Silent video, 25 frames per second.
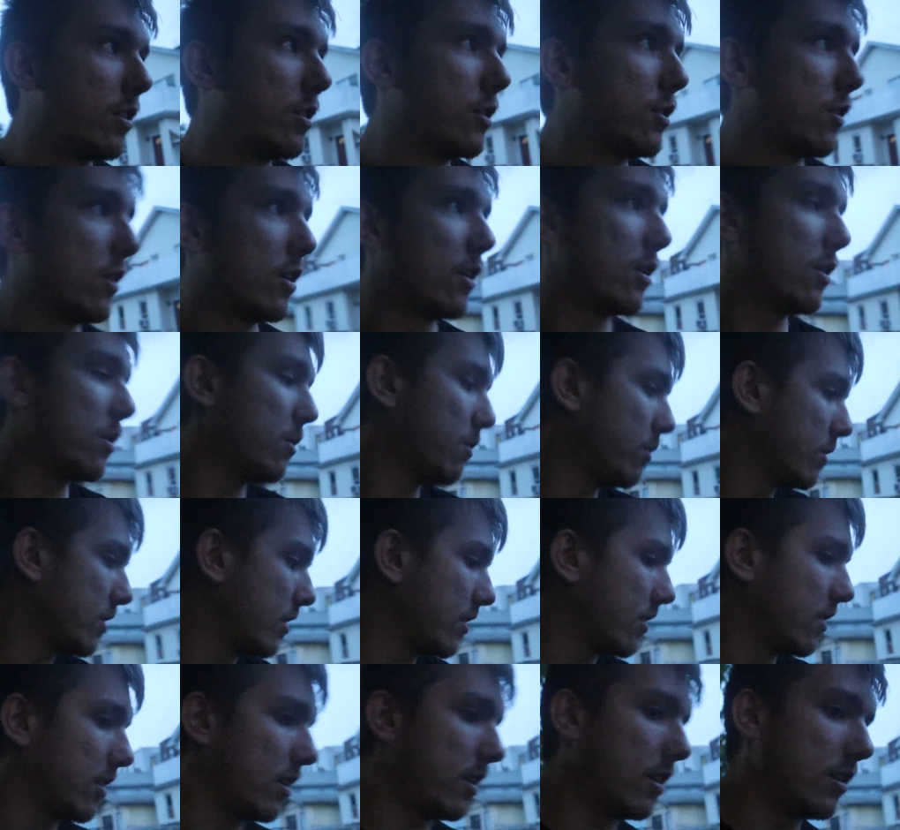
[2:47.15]
So I don't know what
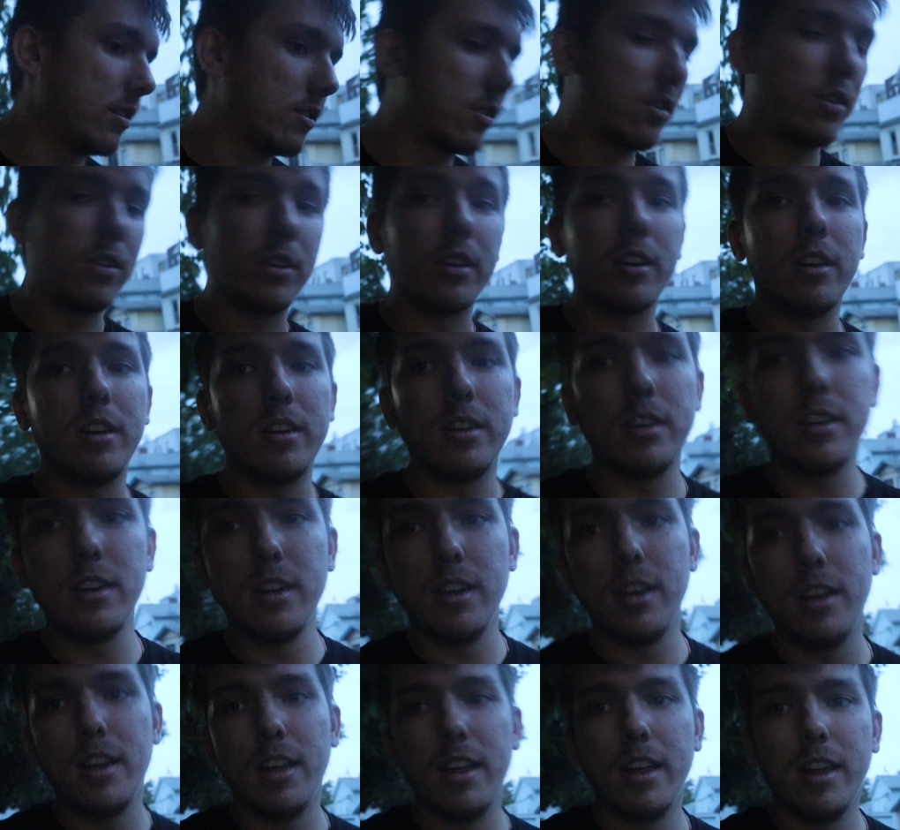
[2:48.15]
the hell is going on,
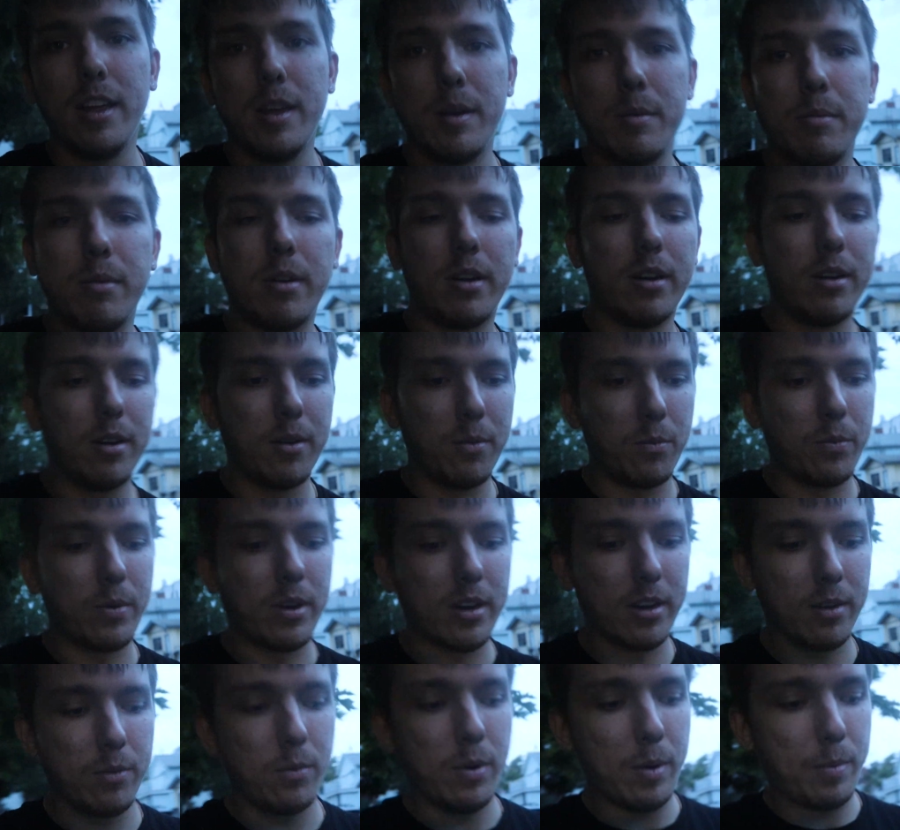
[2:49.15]
but
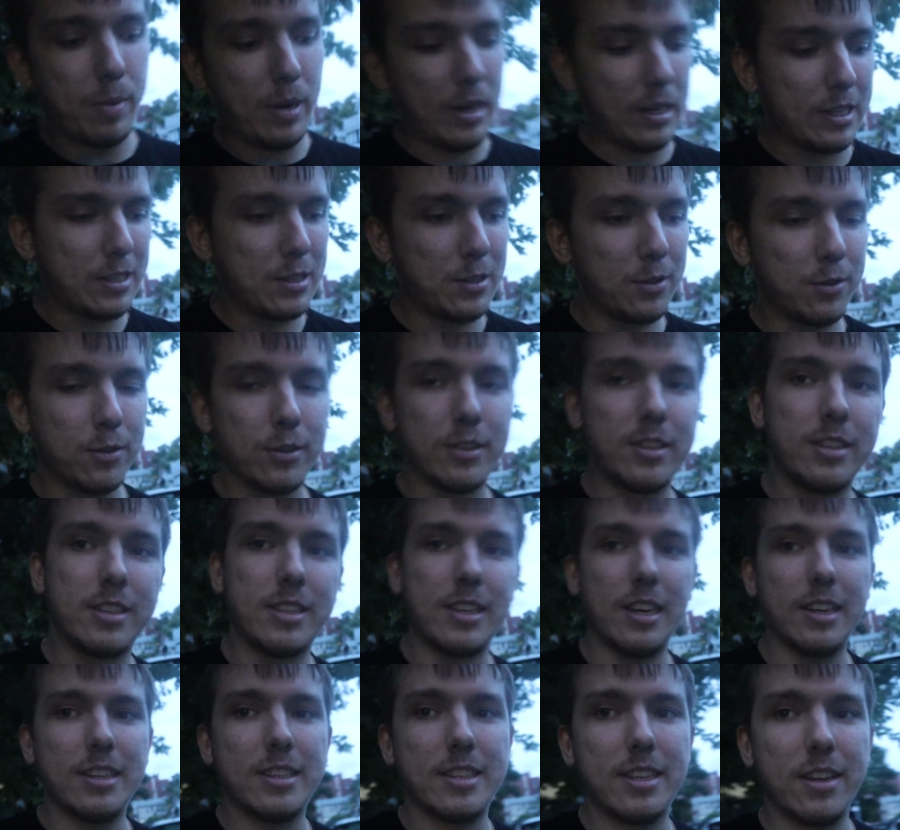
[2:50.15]
we're about to
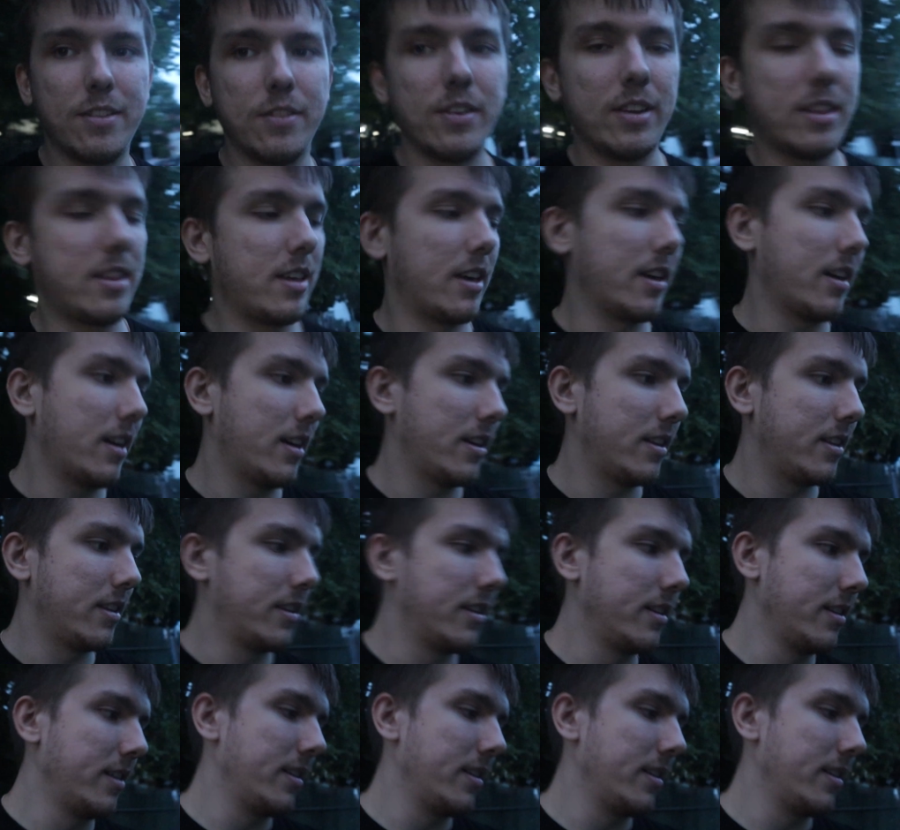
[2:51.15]
test everything and